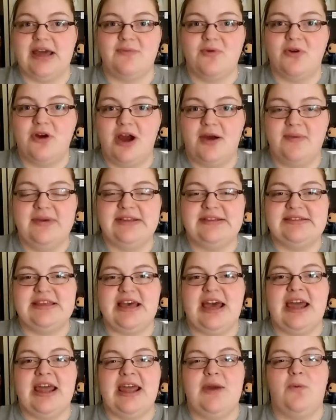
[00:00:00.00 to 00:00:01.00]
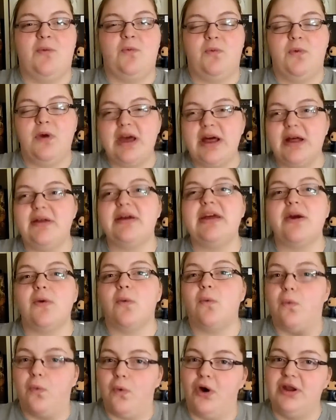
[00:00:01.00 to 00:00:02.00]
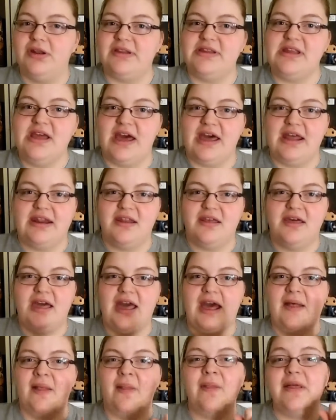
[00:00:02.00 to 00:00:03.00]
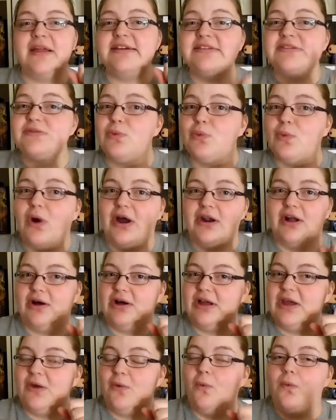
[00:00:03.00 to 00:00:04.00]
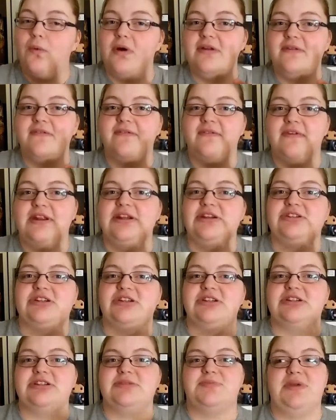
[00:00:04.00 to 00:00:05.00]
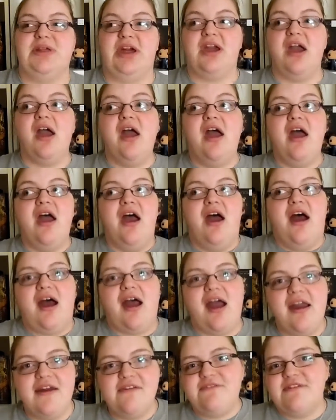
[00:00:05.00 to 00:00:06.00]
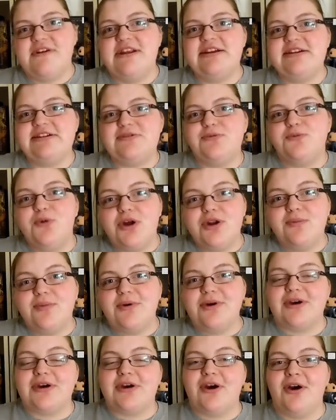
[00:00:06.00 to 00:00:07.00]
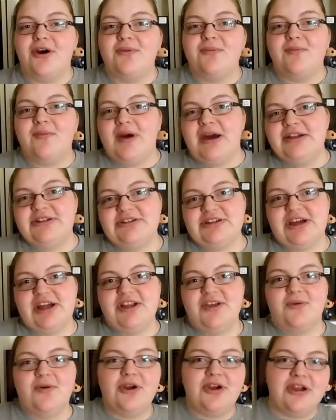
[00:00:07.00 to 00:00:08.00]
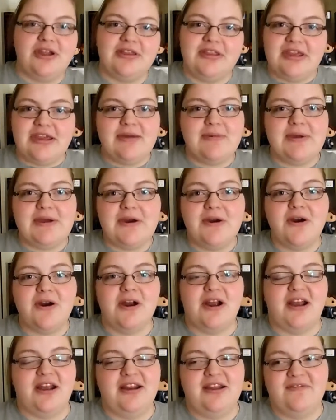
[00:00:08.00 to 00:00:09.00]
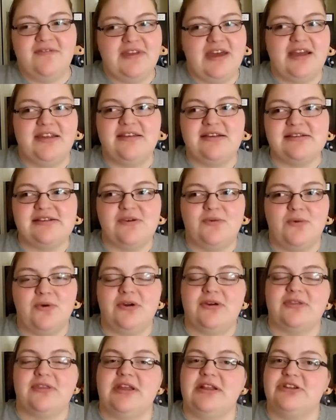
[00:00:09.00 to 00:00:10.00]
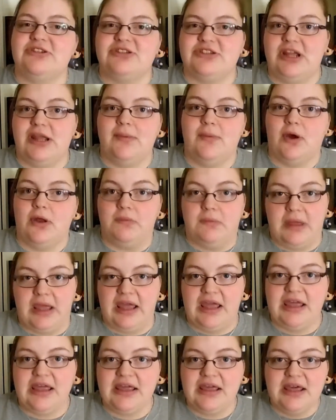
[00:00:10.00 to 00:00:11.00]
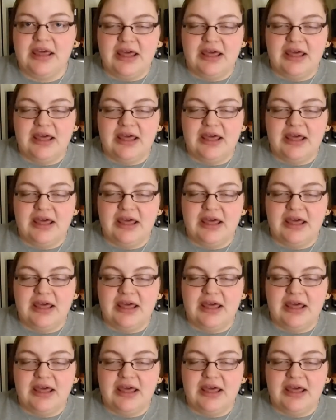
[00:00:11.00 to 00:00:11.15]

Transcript: I promise I will get one done. At least one. I'll get one finished and just be like, I finished one book on my January TBR, and if that doesn't work, then shame on me.